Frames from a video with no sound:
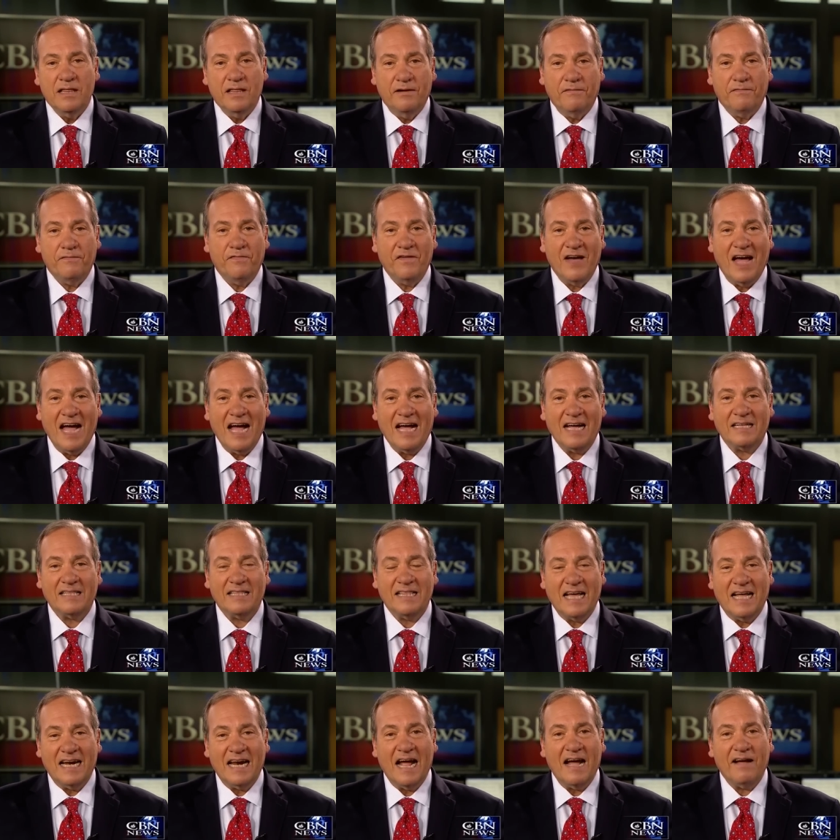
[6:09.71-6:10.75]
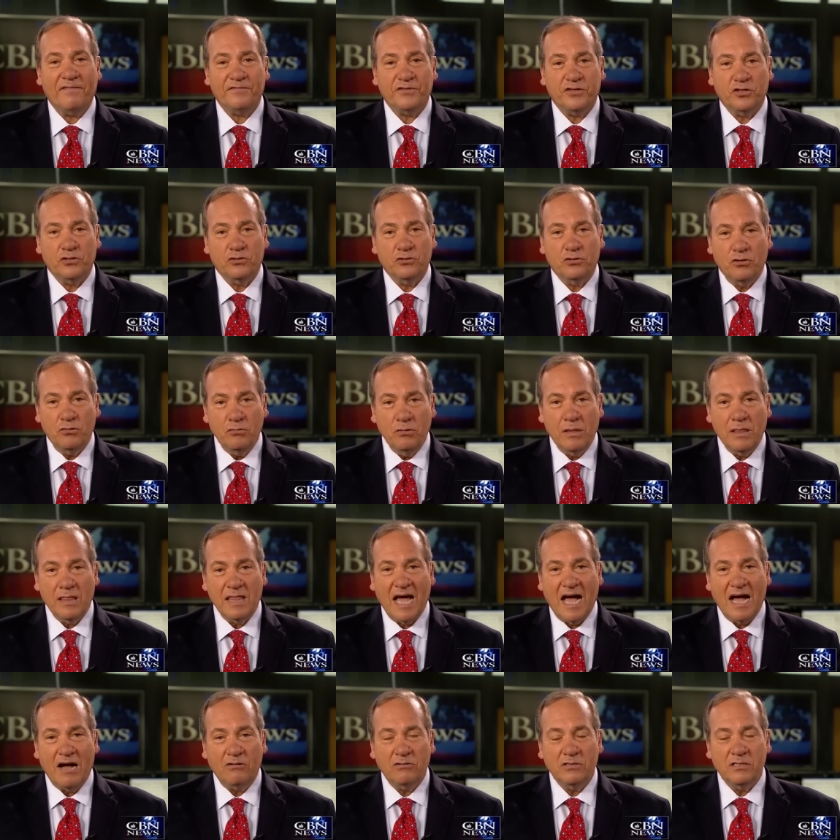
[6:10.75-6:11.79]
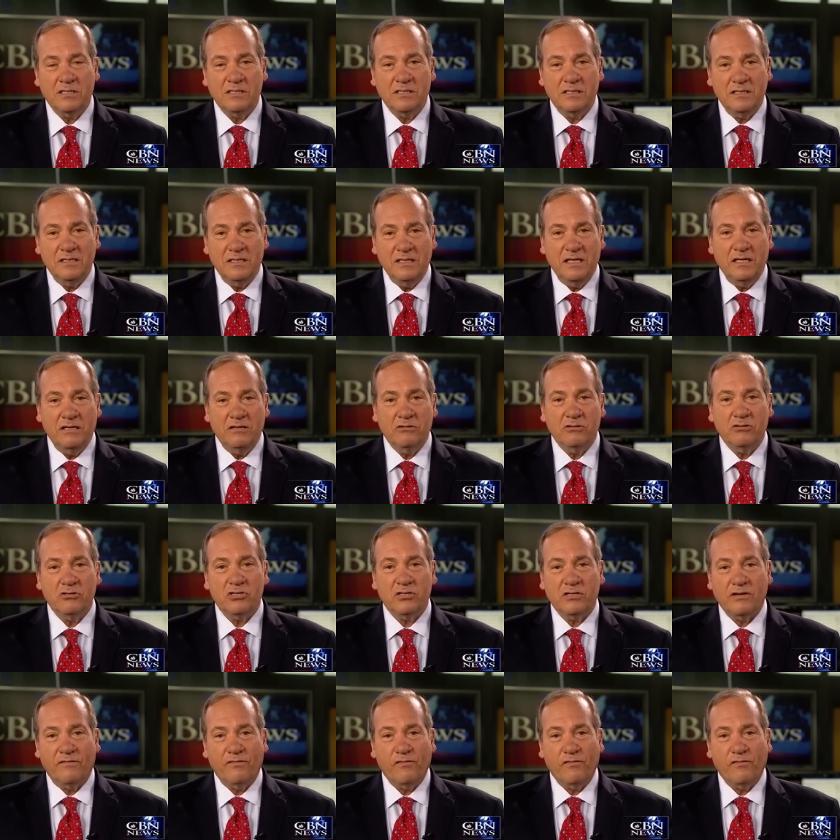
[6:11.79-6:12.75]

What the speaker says: the fact that after 2,000 years